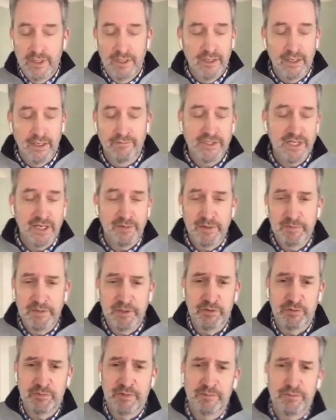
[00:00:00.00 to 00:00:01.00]
every time I meet
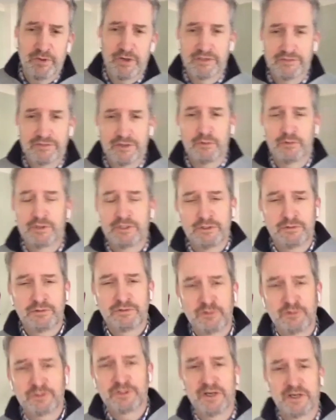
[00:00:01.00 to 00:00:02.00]
with my boss, all we do is
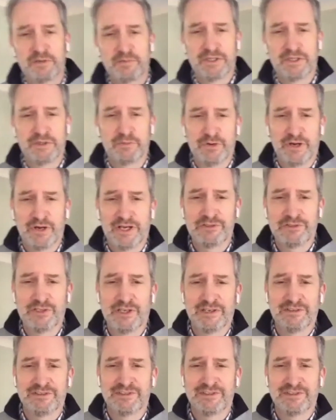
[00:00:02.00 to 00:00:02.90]
we talk about the projects,